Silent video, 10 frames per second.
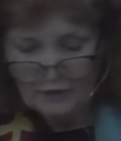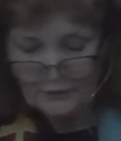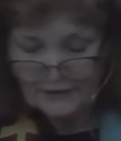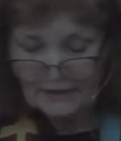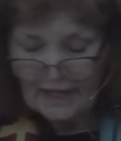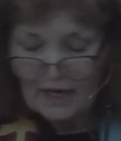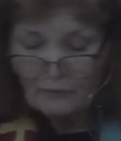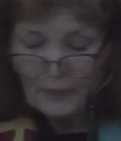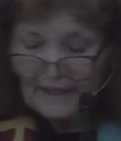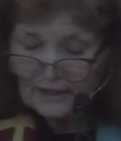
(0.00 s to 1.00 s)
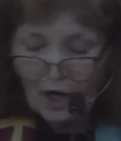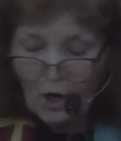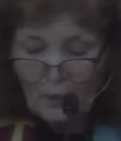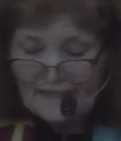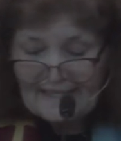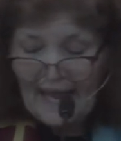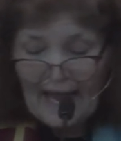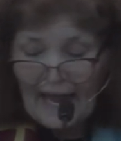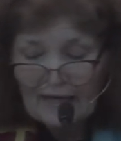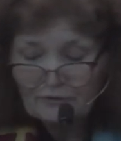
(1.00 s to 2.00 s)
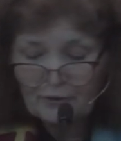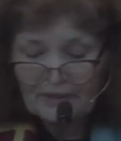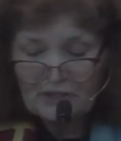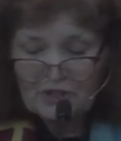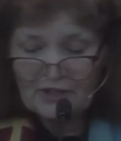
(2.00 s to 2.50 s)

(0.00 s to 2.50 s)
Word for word: for the love we had always had for each